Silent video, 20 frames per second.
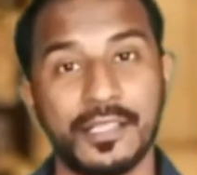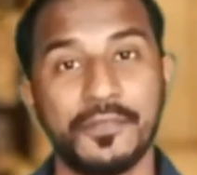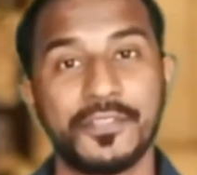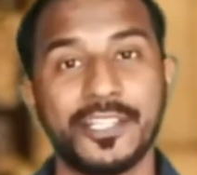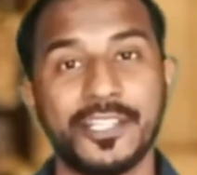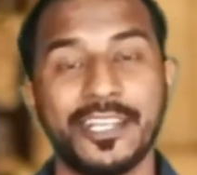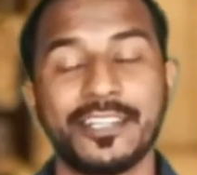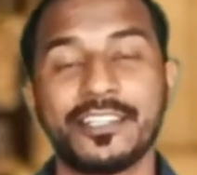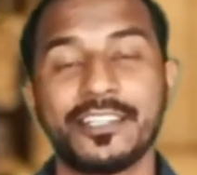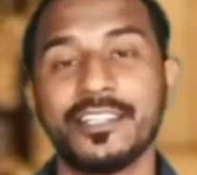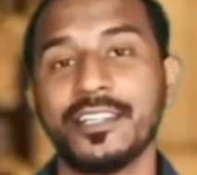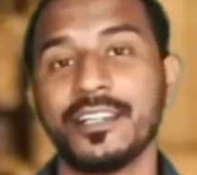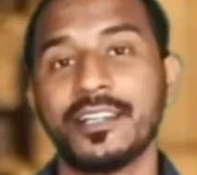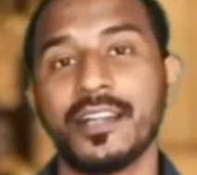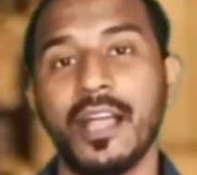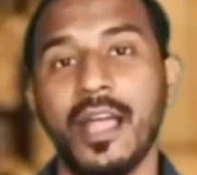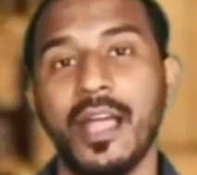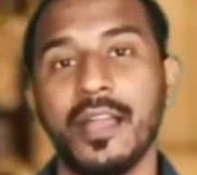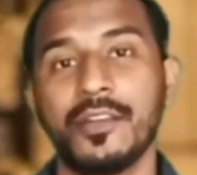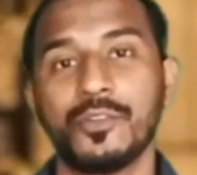Sheikh here
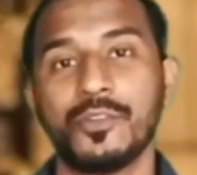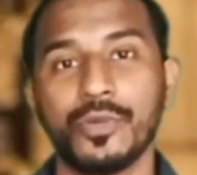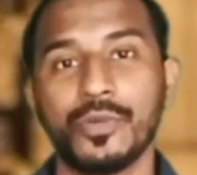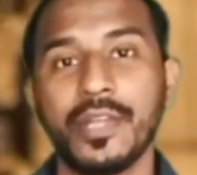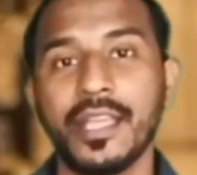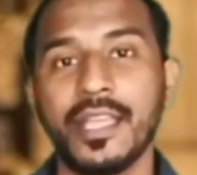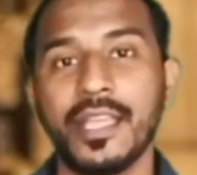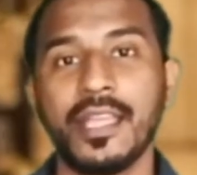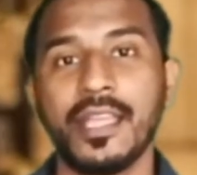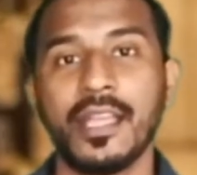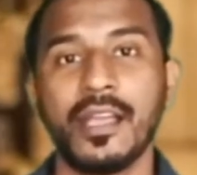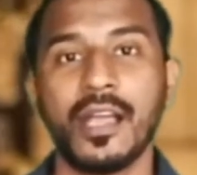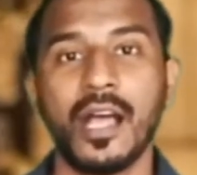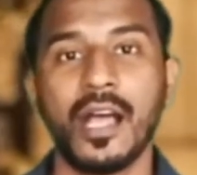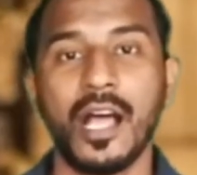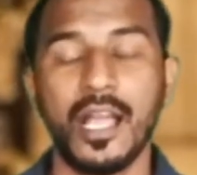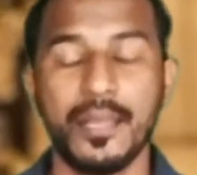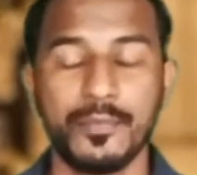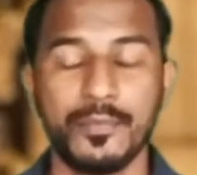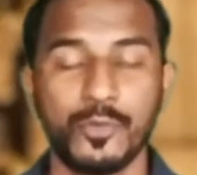and today
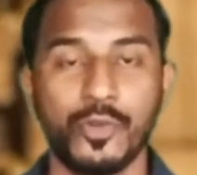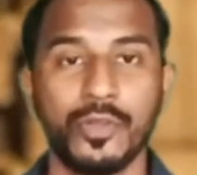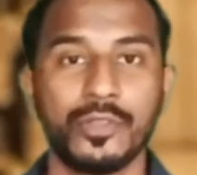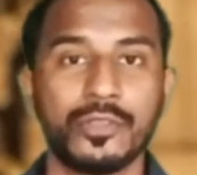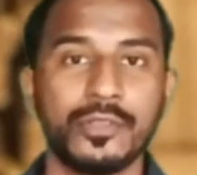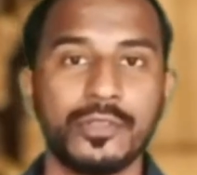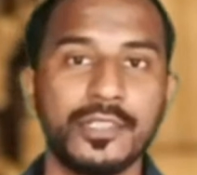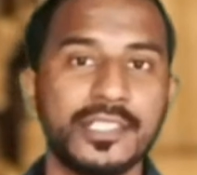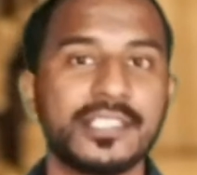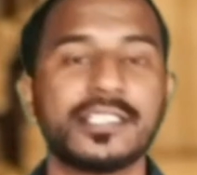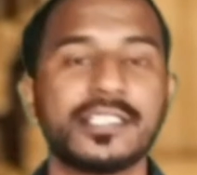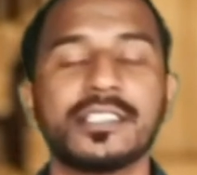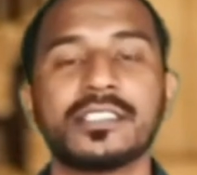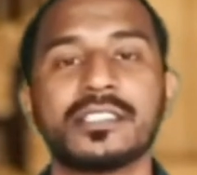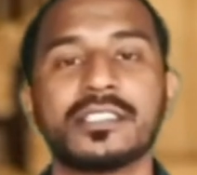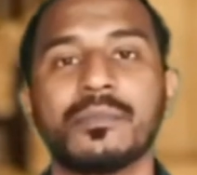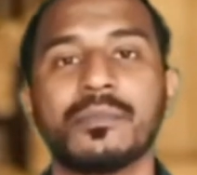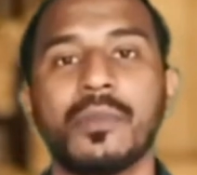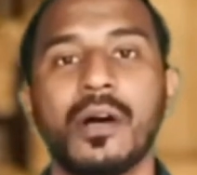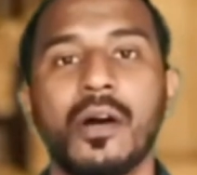I'm going to discuss
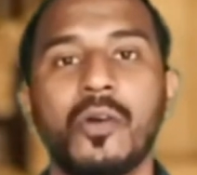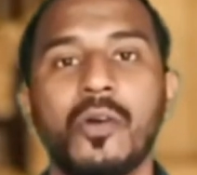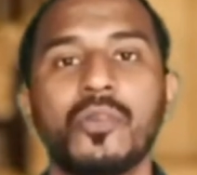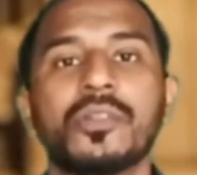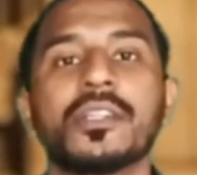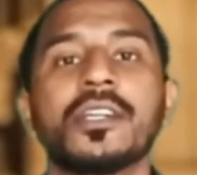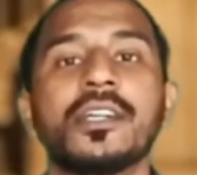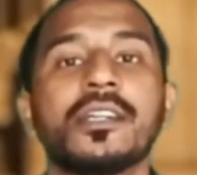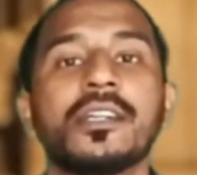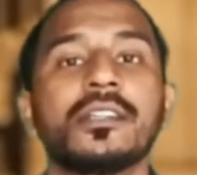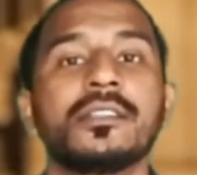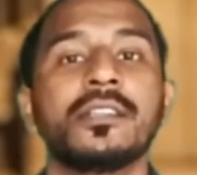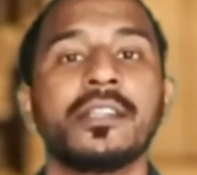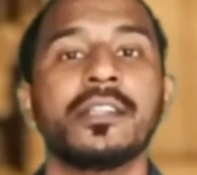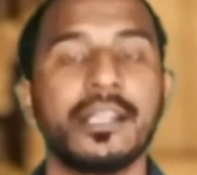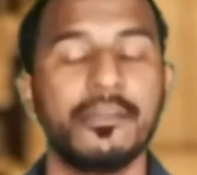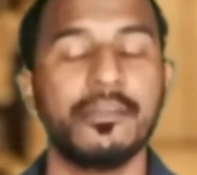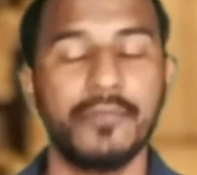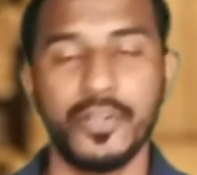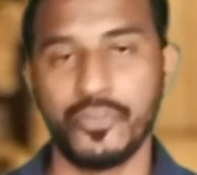about the
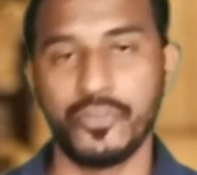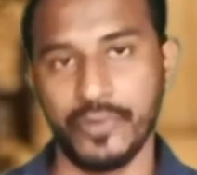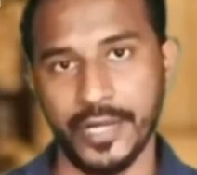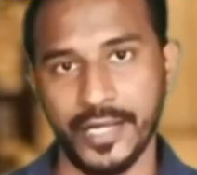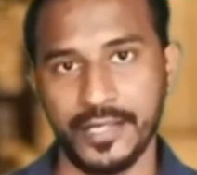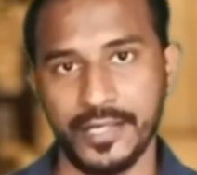railway track.